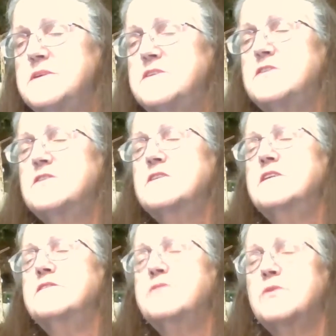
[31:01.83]
that you're
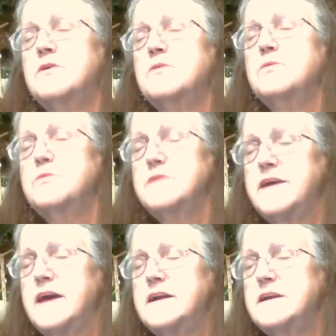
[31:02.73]
looking for
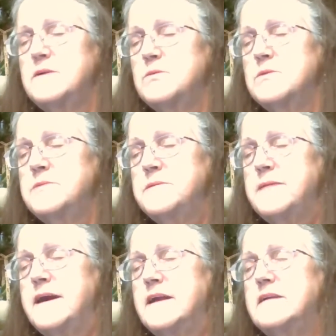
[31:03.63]
can and will be
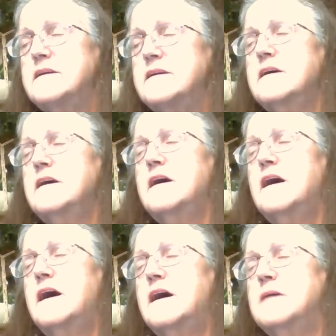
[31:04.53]
made.
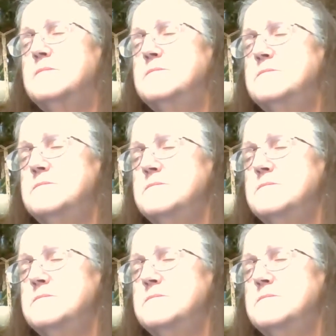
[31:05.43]
I